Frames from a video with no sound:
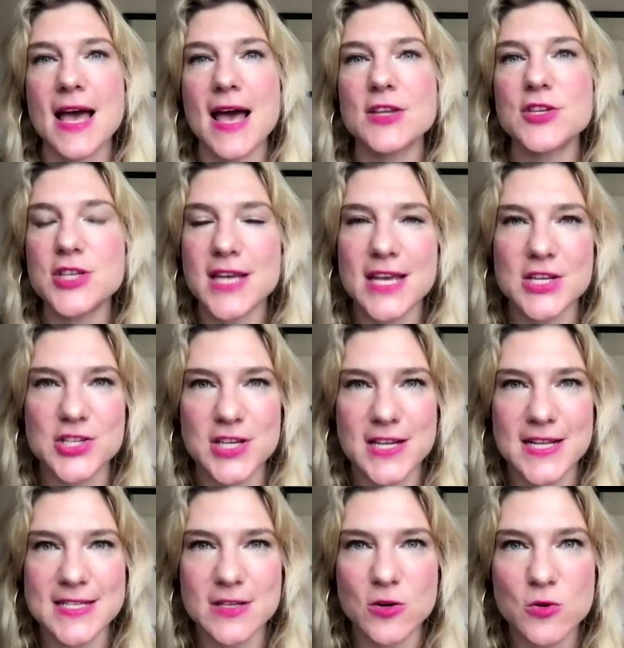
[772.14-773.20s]
education
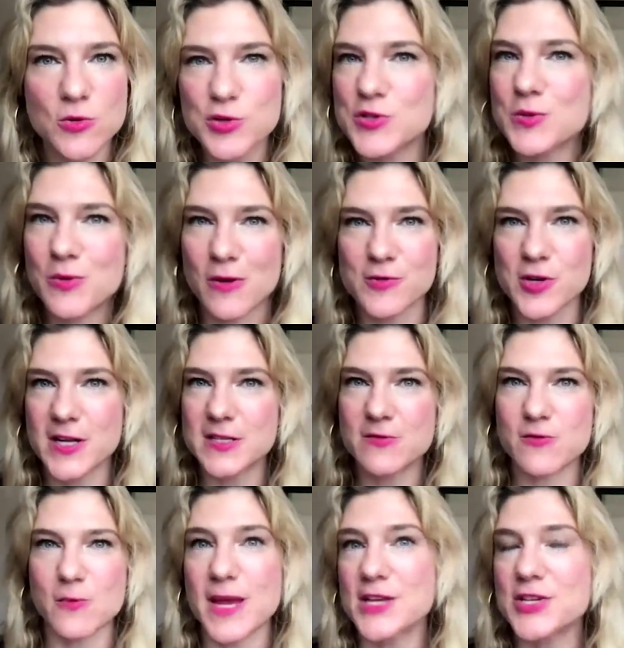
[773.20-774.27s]
is a crucible of
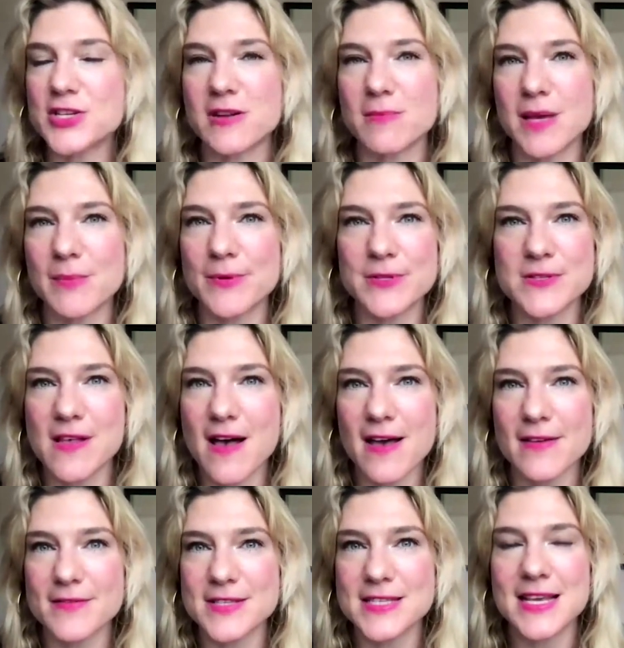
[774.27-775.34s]
transformation in people's
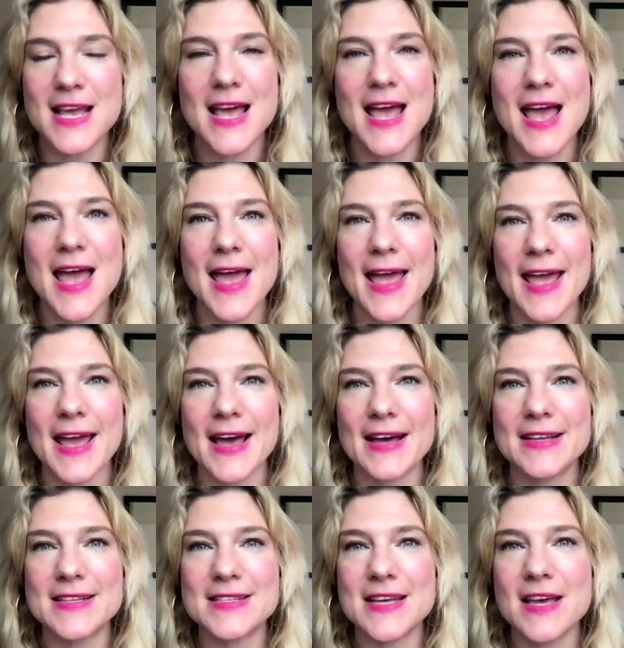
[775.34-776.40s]
lives.
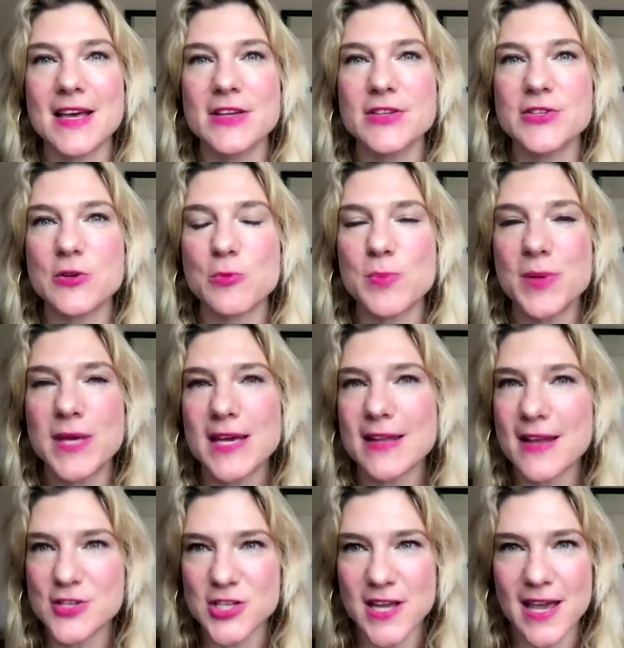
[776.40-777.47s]
And to be an
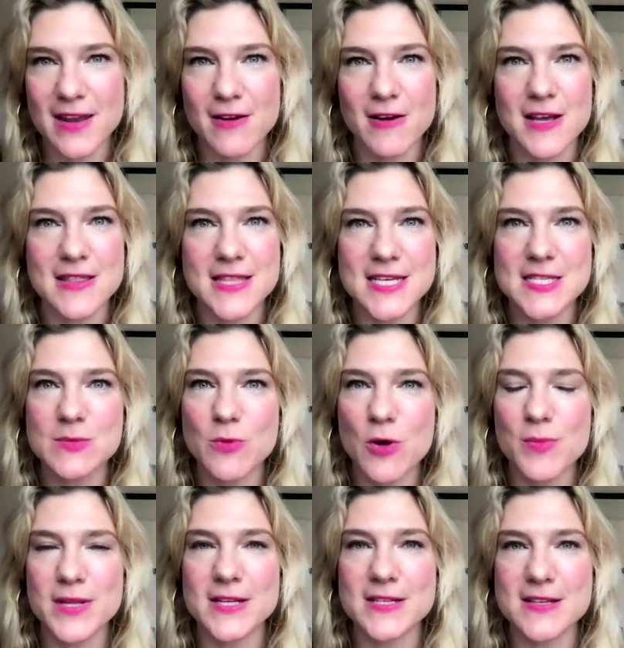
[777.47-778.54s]
educator at this
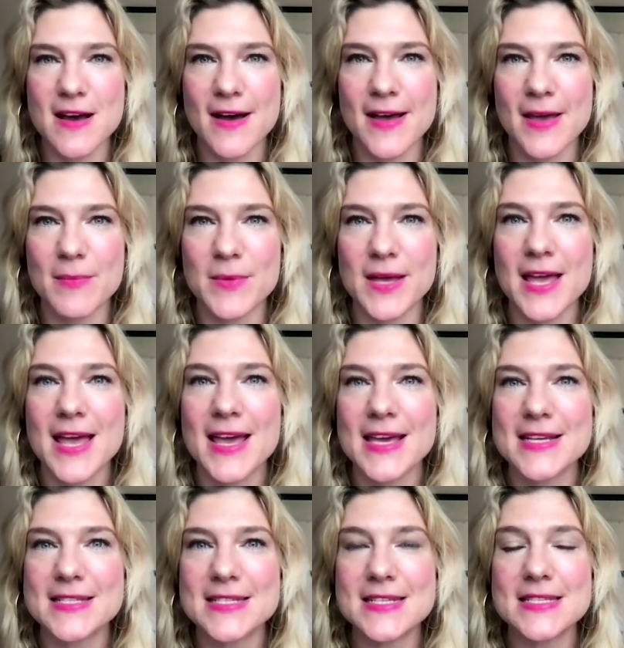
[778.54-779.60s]
moment in time
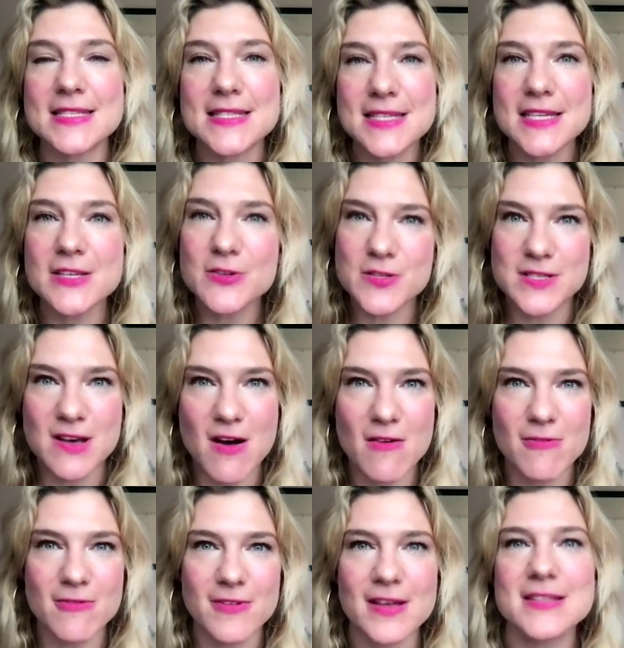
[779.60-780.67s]
is to see
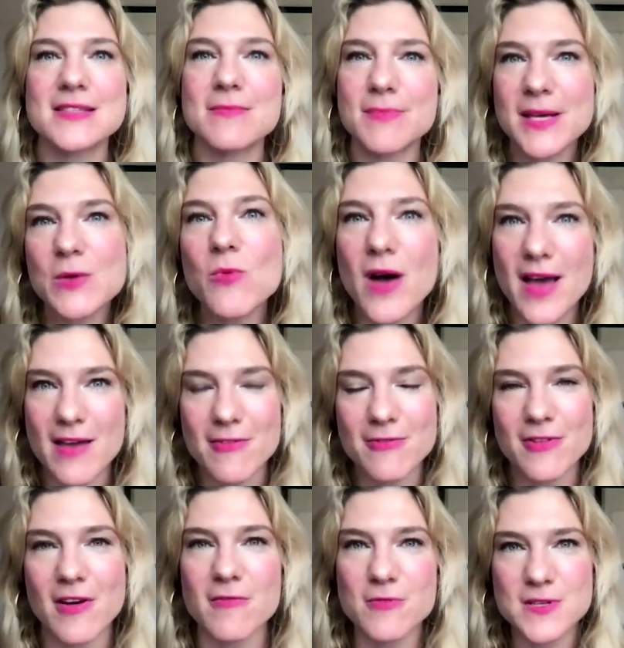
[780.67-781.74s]
yourself as the midwife
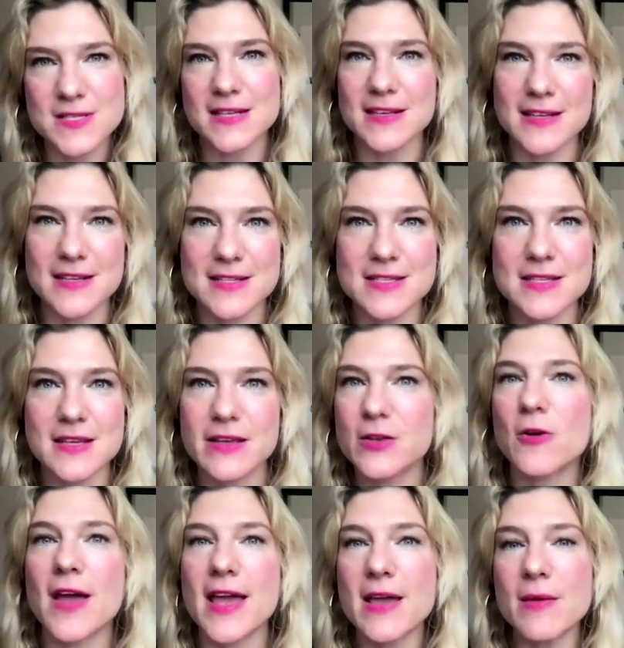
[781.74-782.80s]
of resilience.
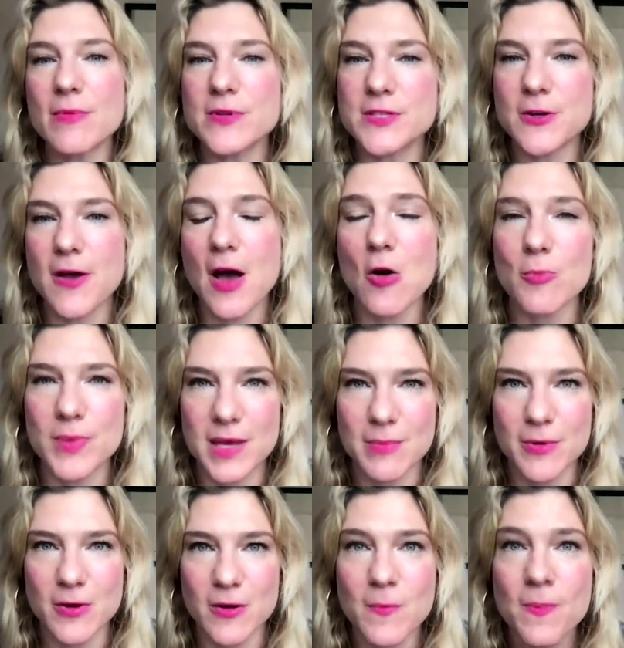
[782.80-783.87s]
You're able to help
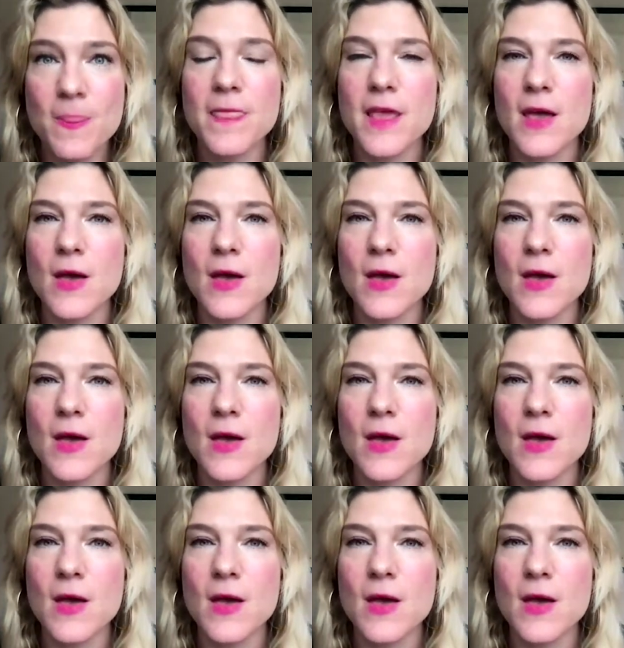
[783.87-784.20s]
people